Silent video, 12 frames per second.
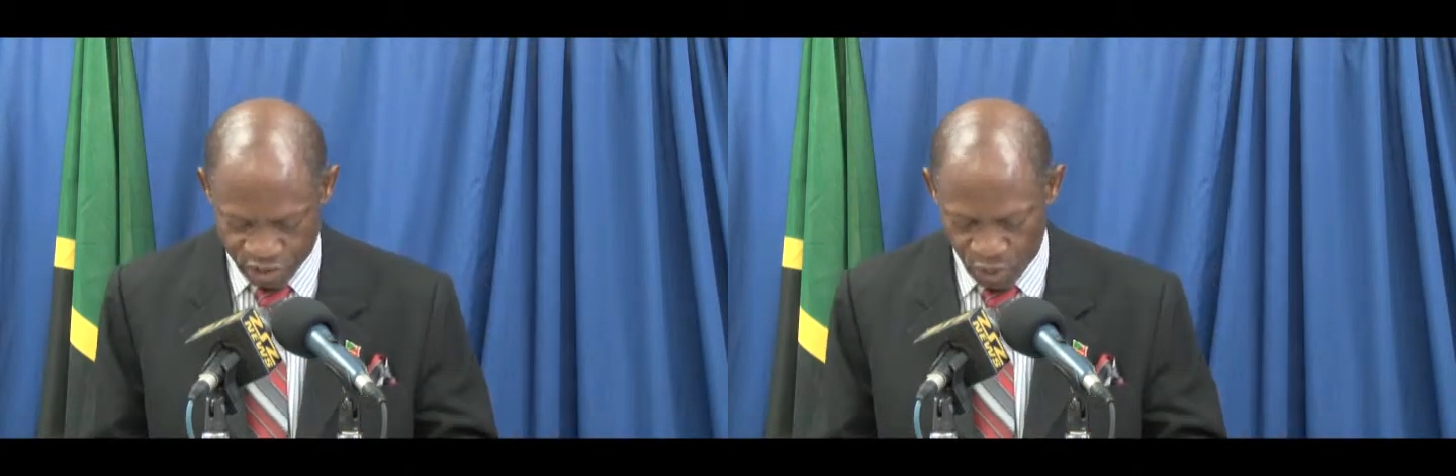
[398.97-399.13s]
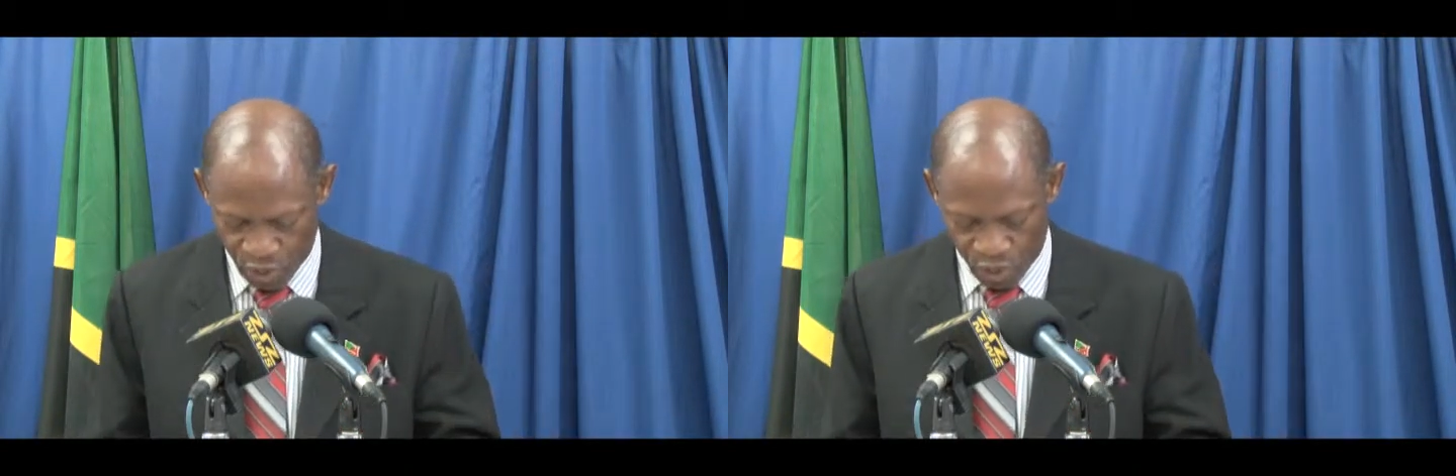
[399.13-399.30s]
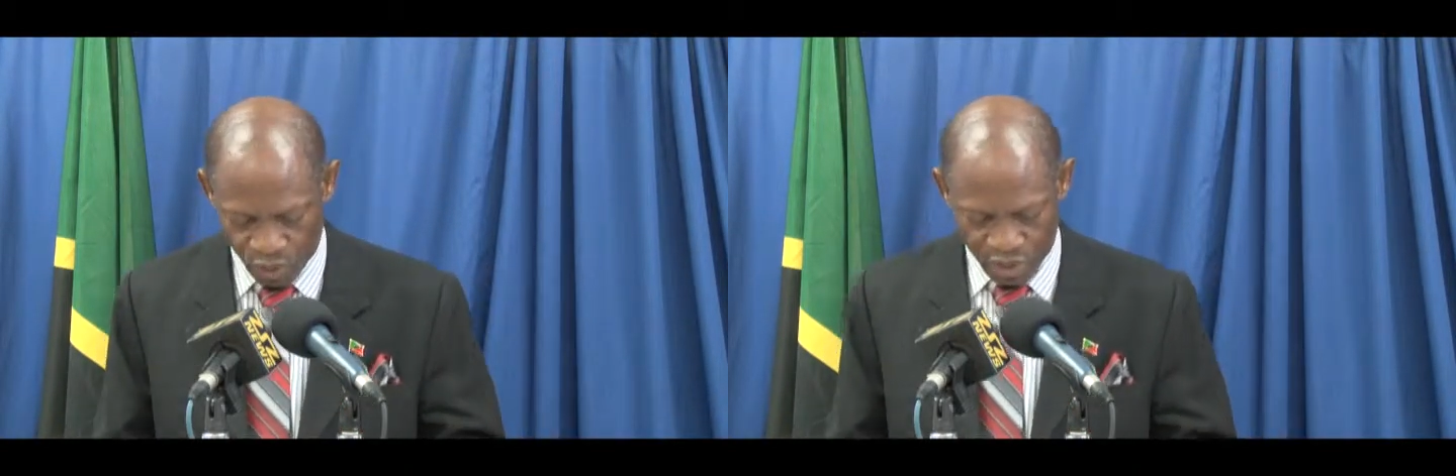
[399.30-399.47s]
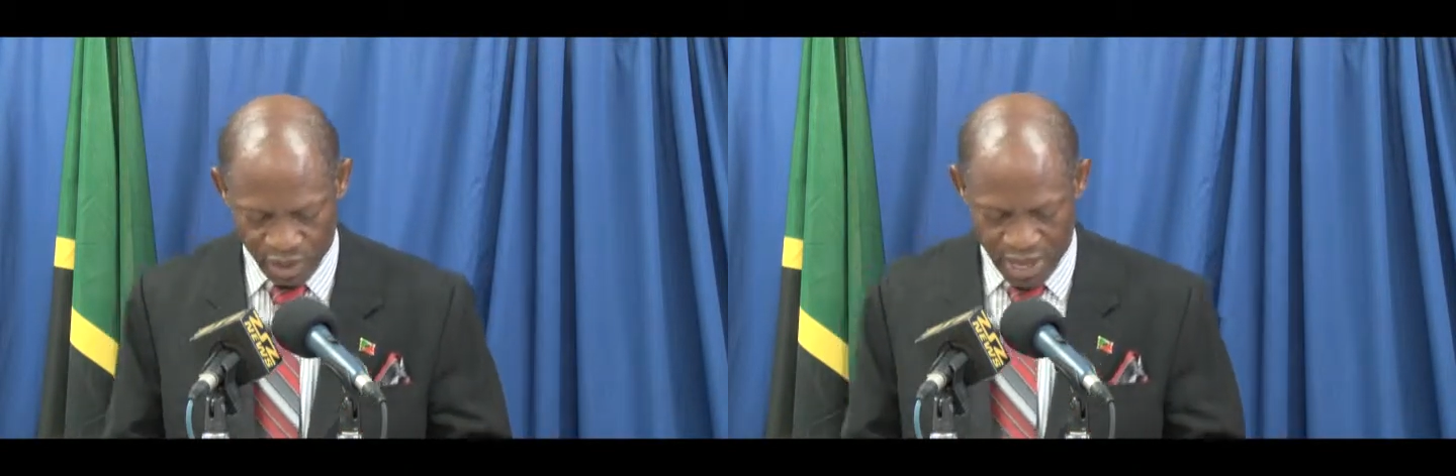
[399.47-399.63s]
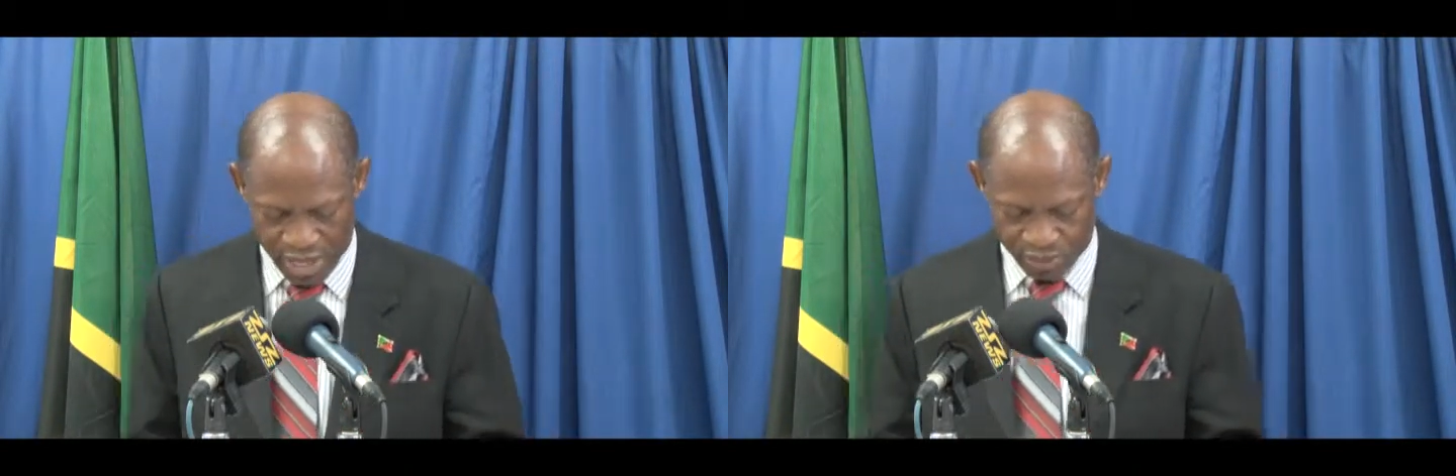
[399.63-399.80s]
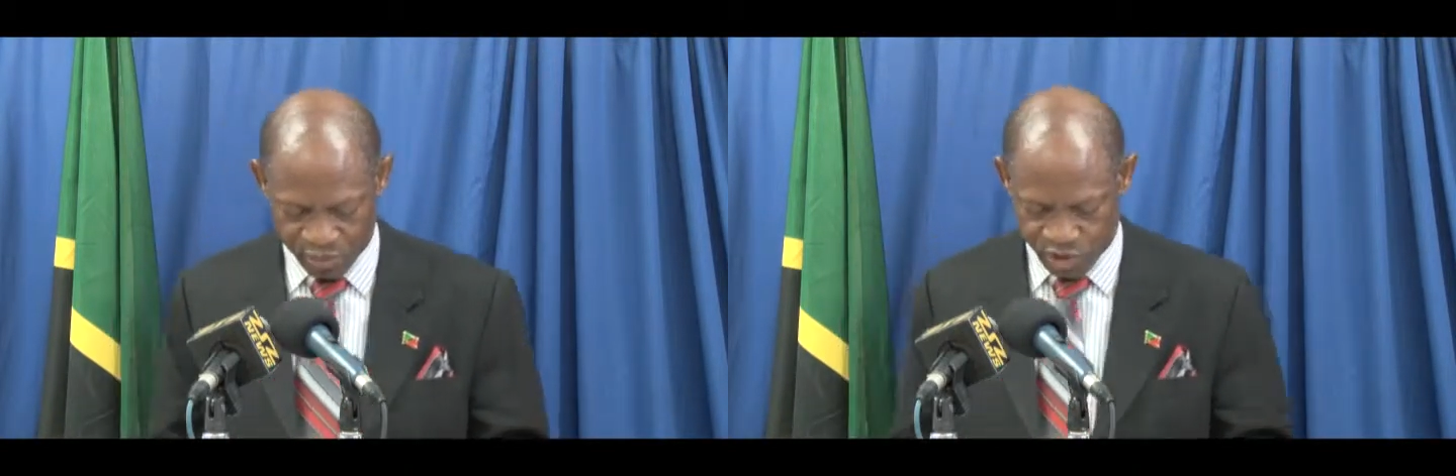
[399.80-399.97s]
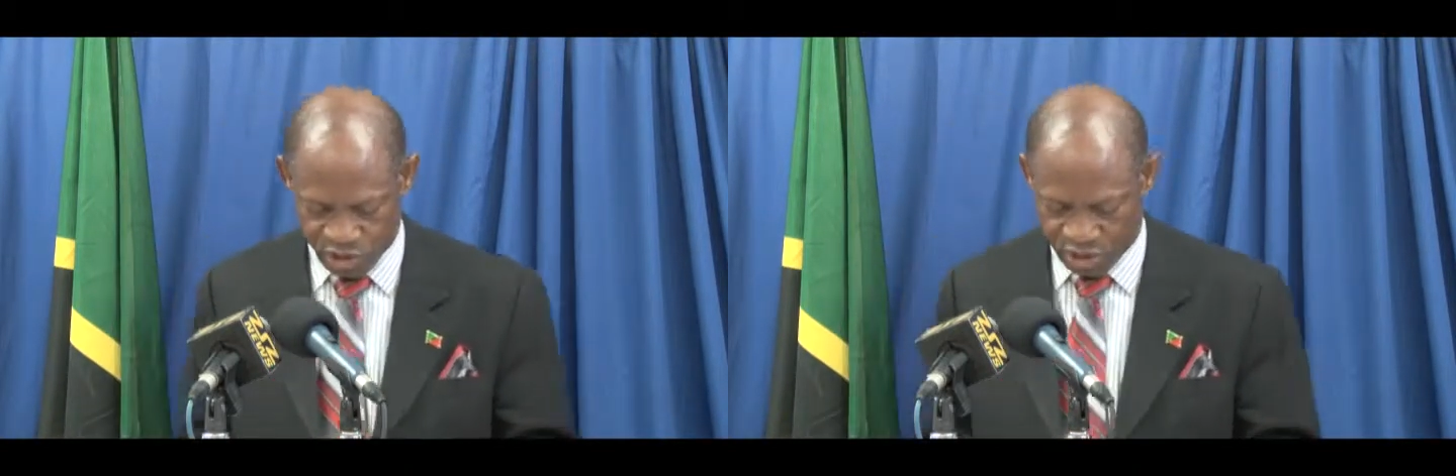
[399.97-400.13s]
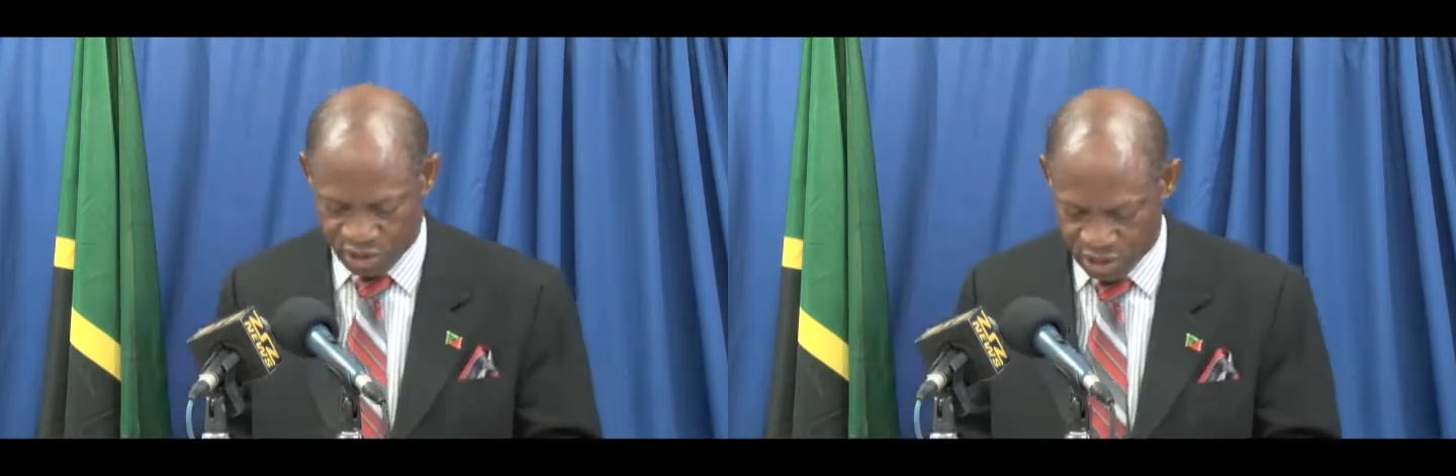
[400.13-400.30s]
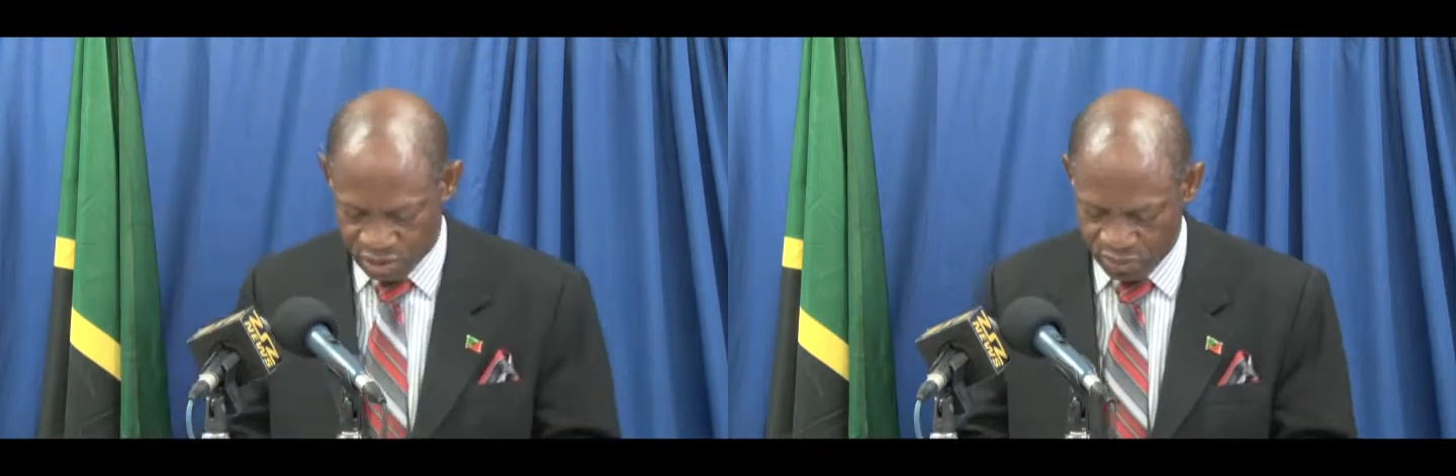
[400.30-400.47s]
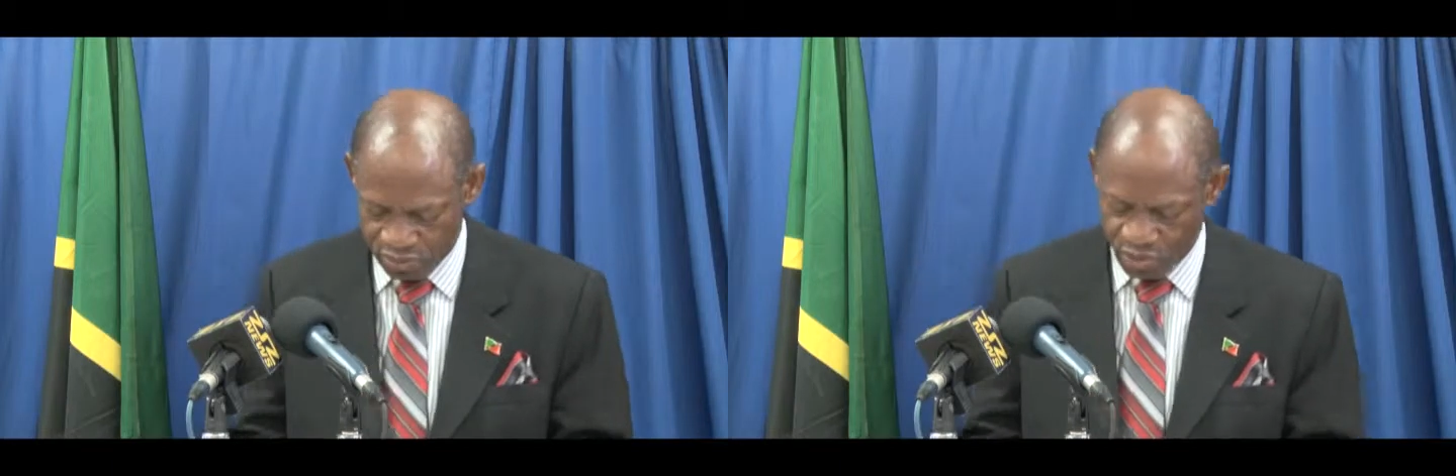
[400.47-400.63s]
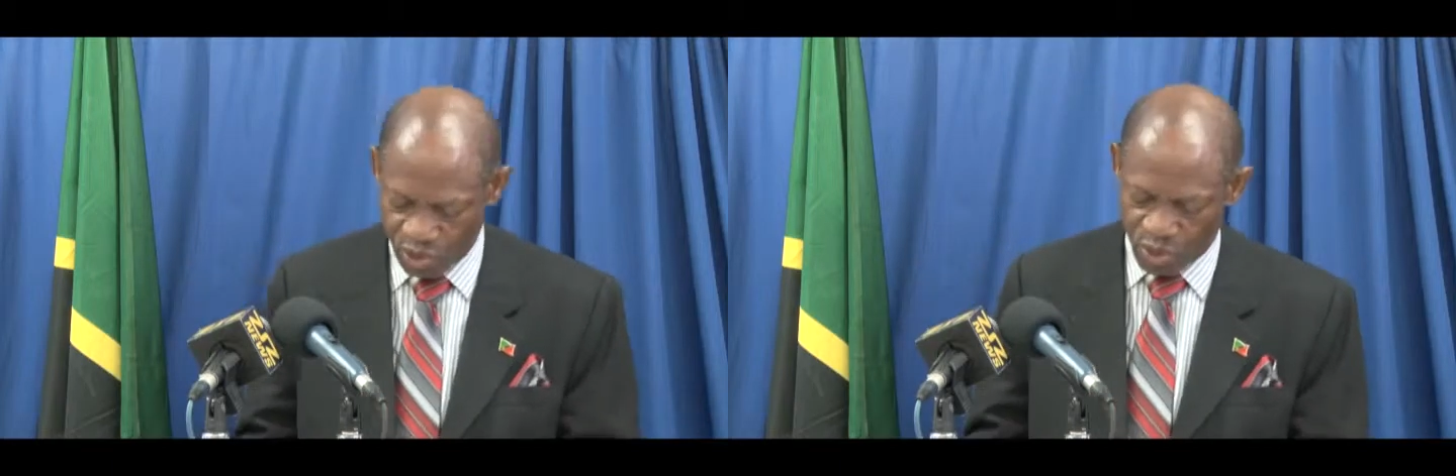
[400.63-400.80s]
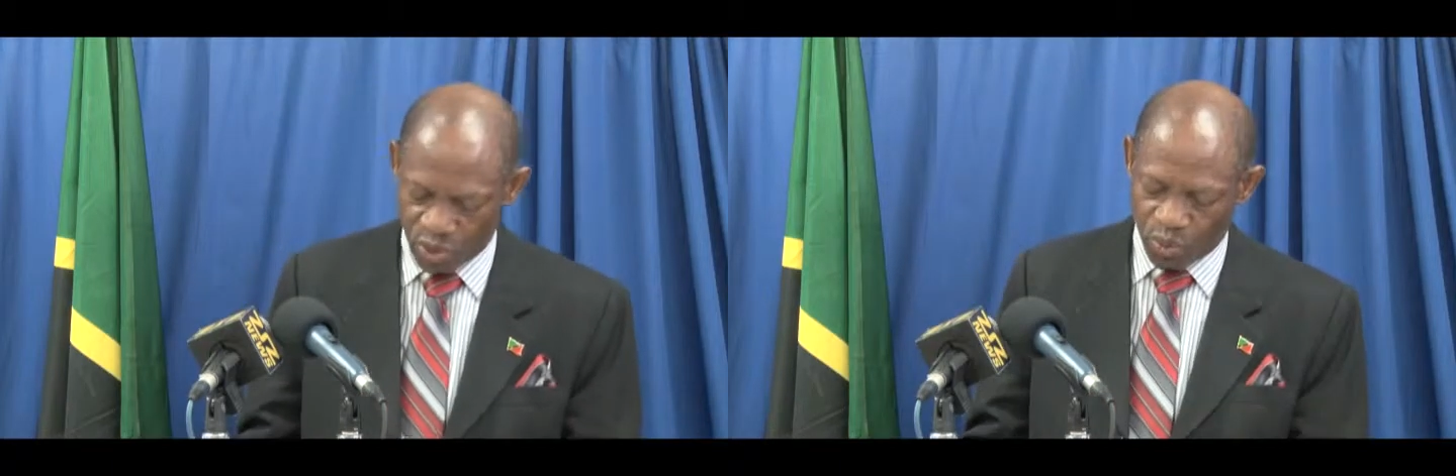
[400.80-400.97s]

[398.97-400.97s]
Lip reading: as a whole, I am certain,